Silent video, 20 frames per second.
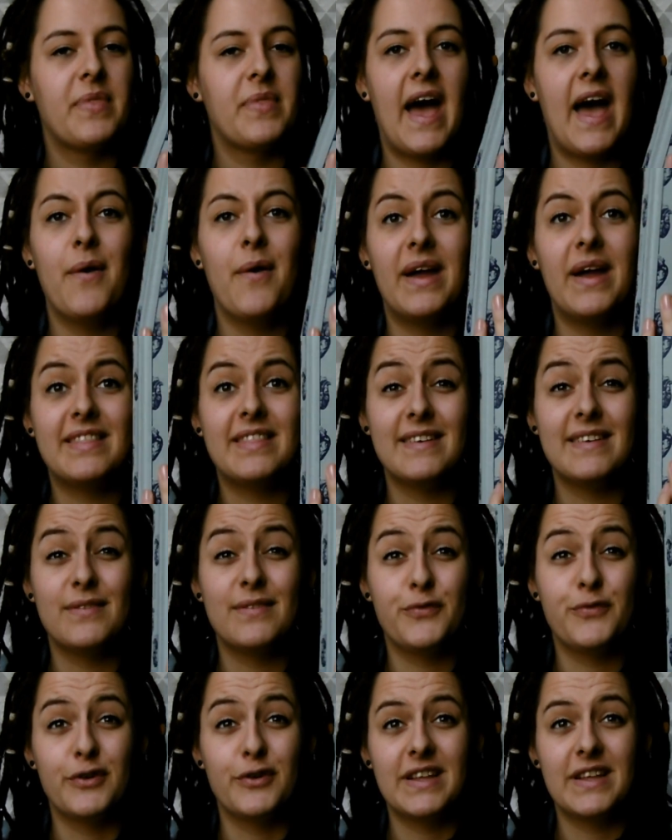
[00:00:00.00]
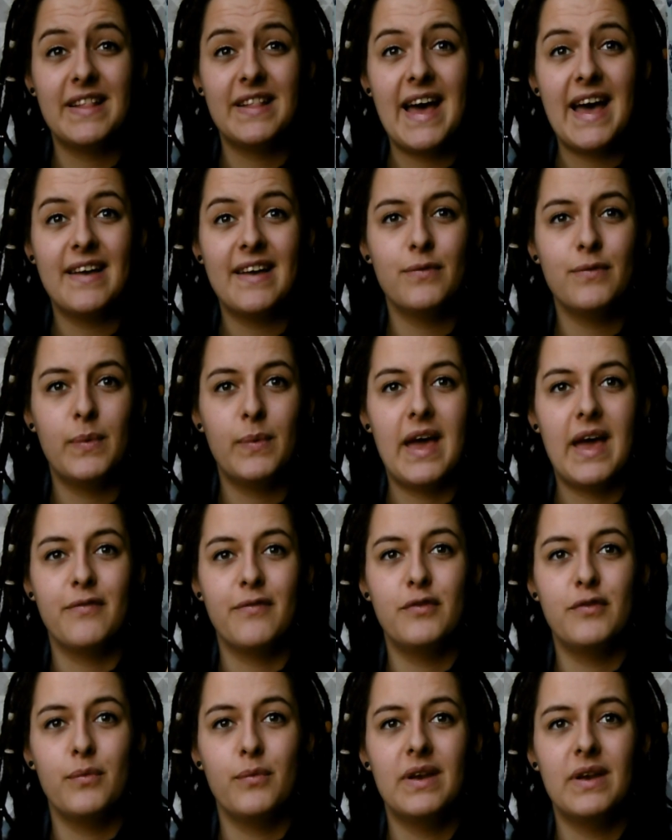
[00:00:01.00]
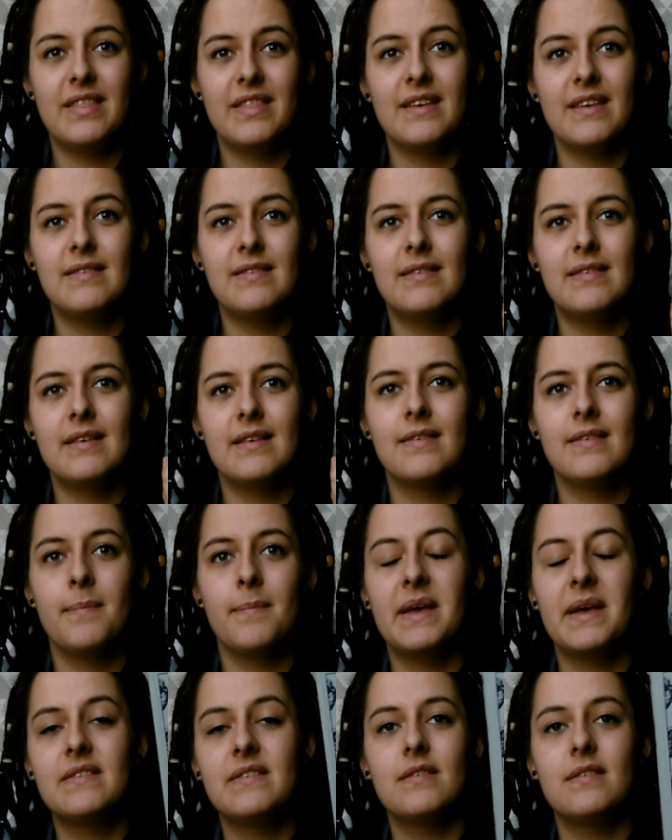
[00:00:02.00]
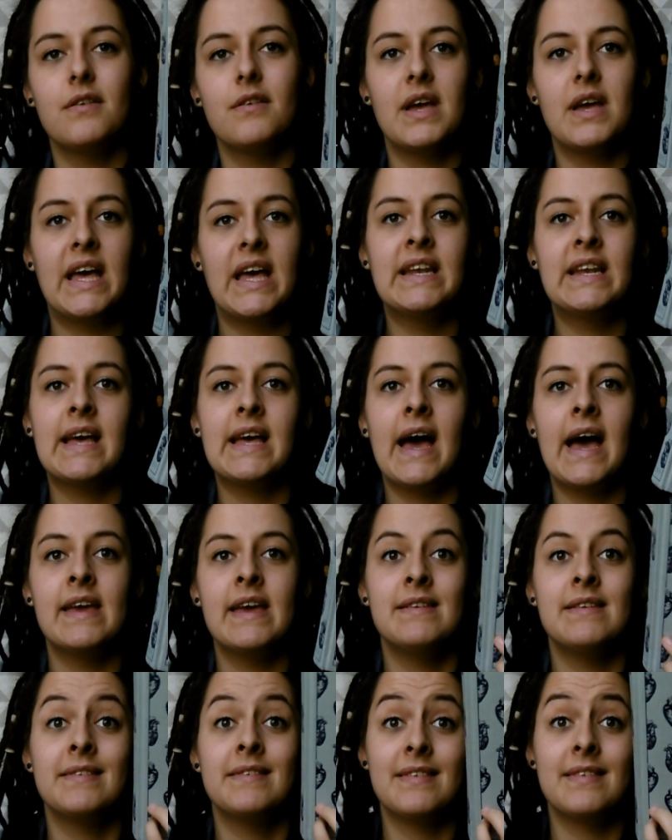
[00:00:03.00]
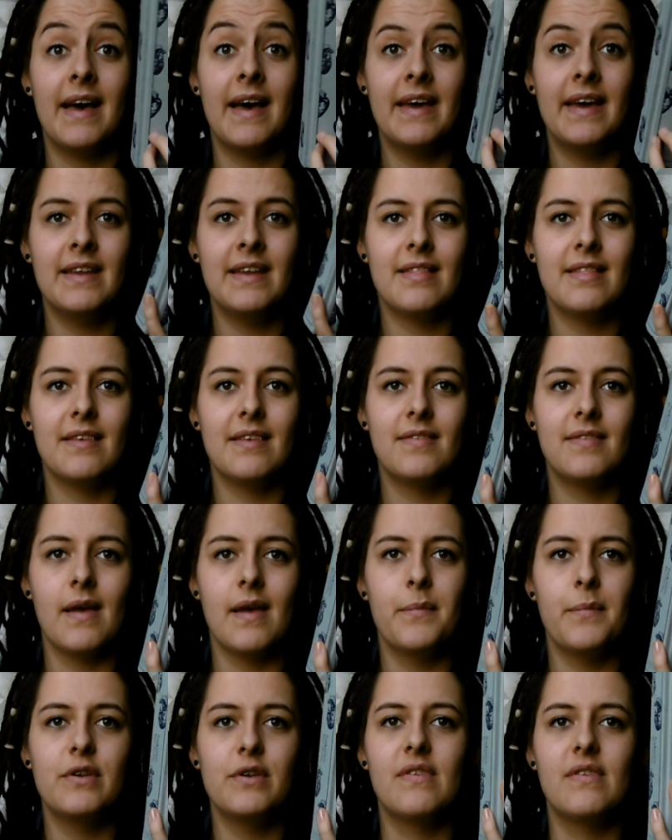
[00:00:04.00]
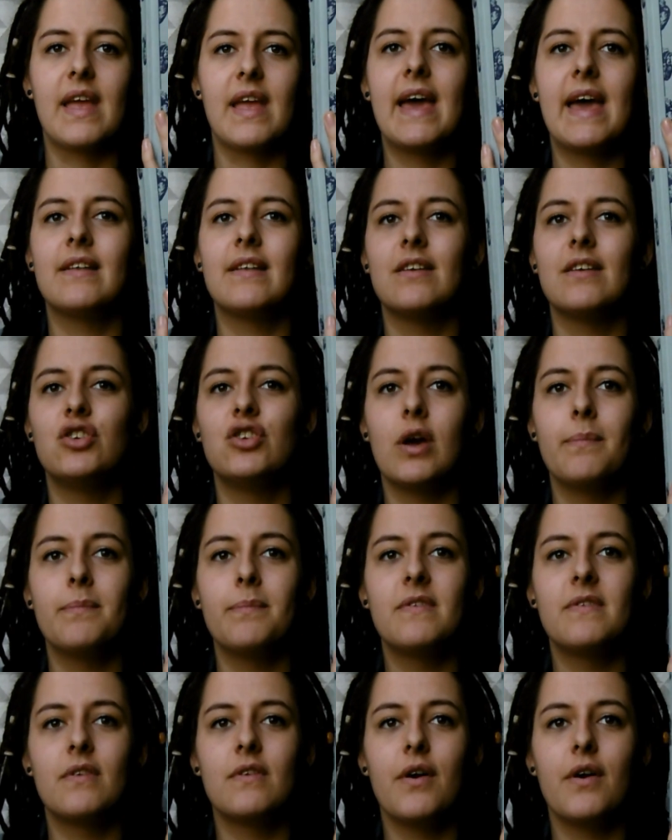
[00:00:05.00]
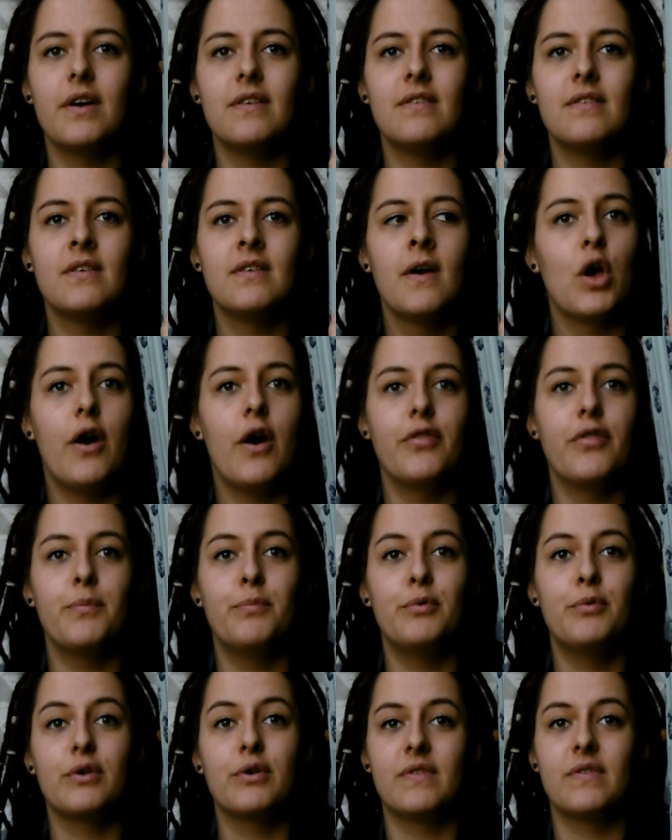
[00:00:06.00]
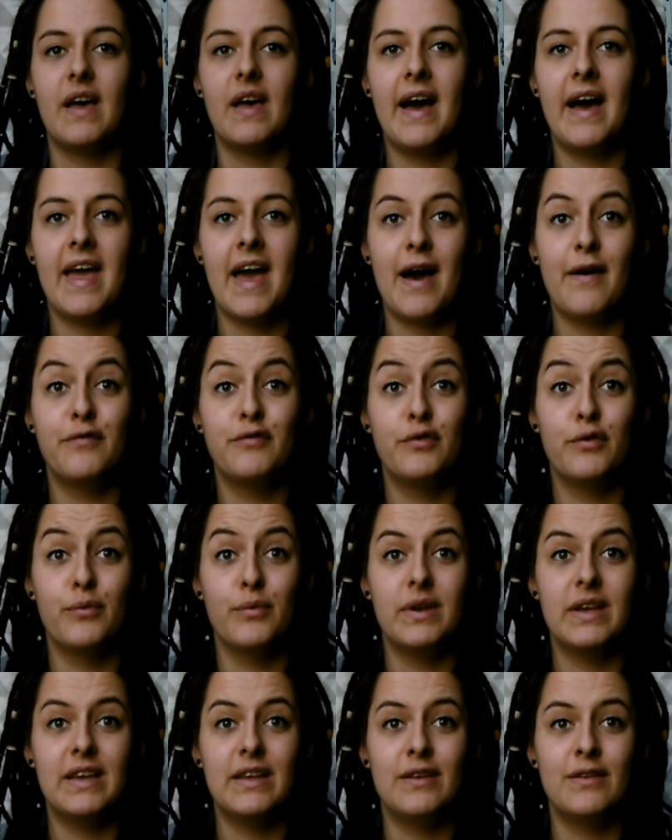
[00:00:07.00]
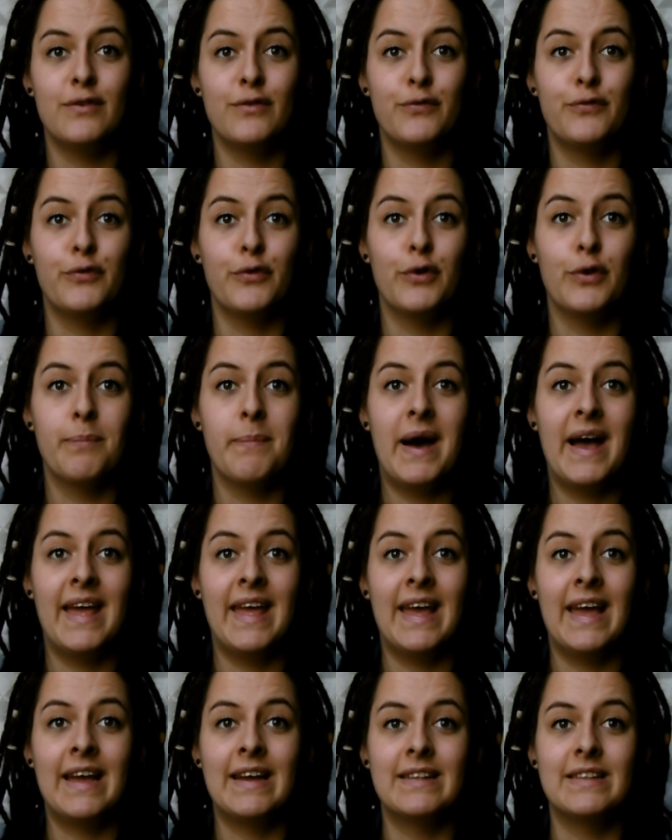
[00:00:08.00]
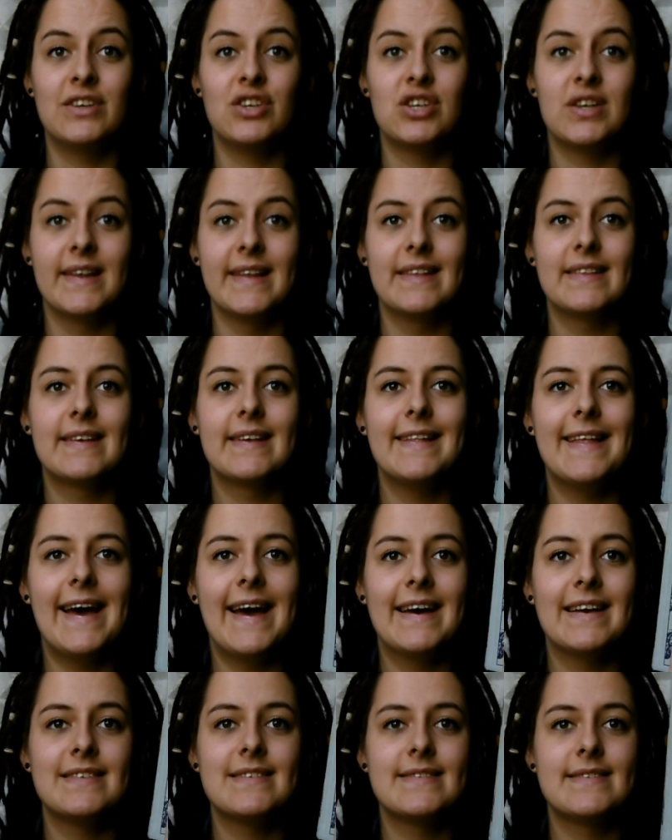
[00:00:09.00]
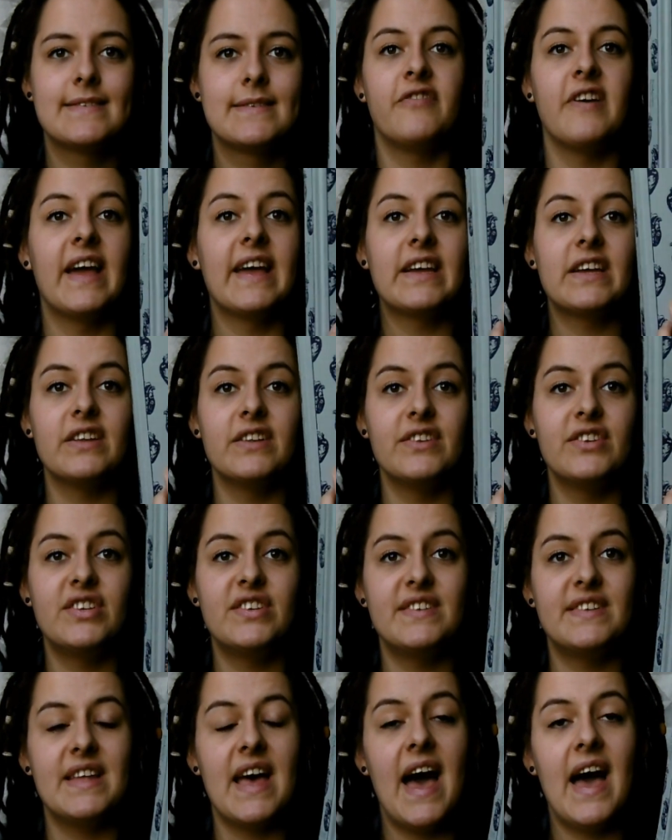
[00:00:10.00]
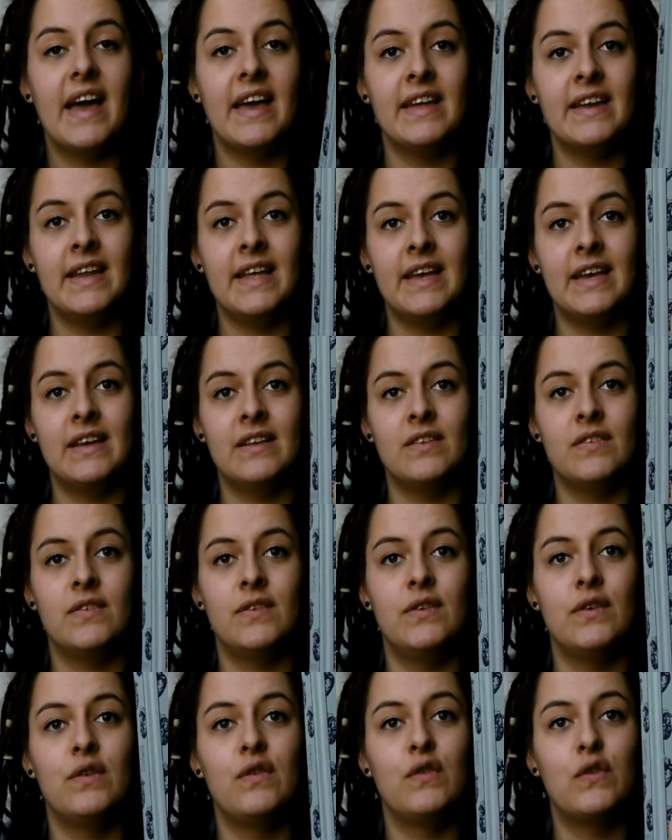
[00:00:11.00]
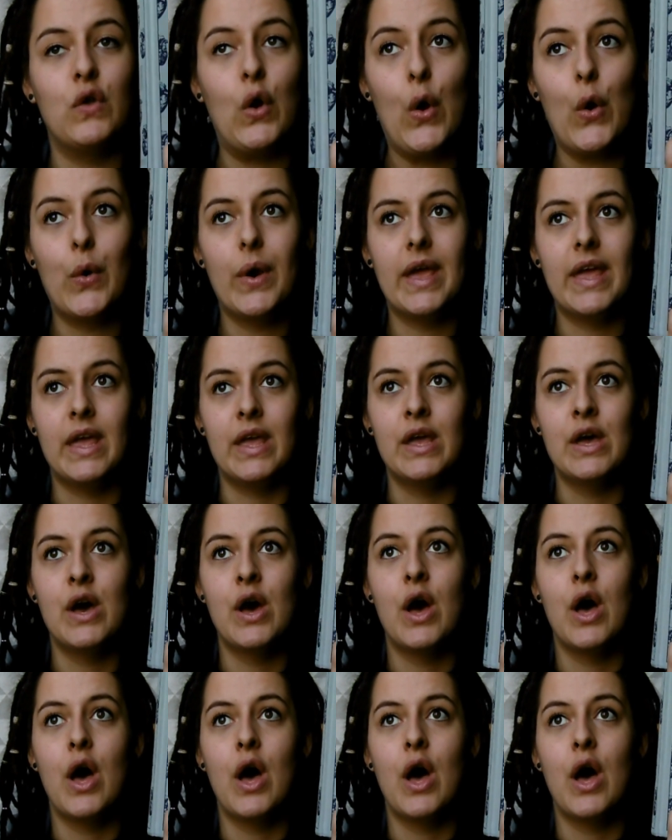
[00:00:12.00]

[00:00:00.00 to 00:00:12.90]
I read this for class. We have to read this semester, and I decided this summer to get a jump start on the books I have to read for my English Lit class. Frankenstein is the story